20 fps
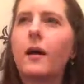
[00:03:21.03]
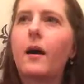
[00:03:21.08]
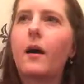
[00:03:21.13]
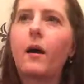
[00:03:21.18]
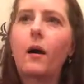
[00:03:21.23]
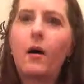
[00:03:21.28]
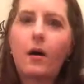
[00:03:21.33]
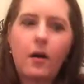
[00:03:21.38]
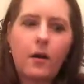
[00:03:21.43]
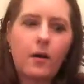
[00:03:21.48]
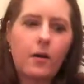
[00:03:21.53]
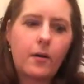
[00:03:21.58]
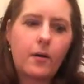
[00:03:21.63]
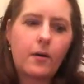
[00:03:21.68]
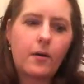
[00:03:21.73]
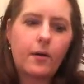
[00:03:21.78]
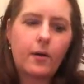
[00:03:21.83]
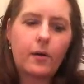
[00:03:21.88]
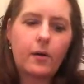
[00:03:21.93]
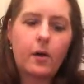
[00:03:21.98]

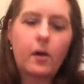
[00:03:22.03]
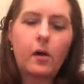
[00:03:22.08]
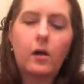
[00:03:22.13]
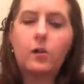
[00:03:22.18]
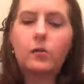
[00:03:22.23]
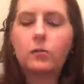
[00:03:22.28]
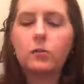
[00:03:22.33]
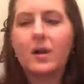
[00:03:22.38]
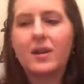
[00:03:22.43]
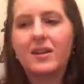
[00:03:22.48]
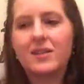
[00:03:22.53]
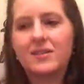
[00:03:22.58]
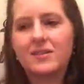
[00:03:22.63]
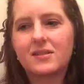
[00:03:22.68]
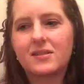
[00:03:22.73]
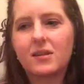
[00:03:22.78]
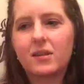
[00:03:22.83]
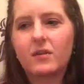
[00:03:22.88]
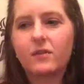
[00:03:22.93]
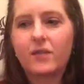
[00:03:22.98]
as well as
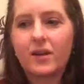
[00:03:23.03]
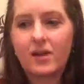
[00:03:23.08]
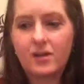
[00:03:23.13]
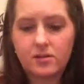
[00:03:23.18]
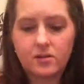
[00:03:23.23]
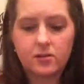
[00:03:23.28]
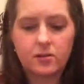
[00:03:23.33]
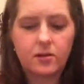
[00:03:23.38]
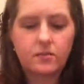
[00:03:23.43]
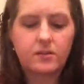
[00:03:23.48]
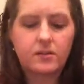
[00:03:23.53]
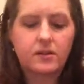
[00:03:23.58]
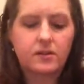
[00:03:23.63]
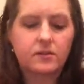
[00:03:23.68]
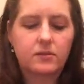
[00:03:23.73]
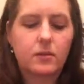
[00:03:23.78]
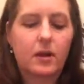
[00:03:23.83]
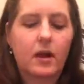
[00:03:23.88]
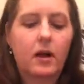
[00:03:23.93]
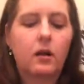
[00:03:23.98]
the face creams as
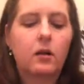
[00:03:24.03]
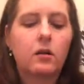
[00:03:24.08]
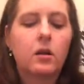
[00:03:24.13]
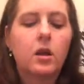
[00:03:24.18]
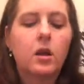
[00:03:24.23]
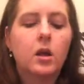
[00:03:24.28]
well,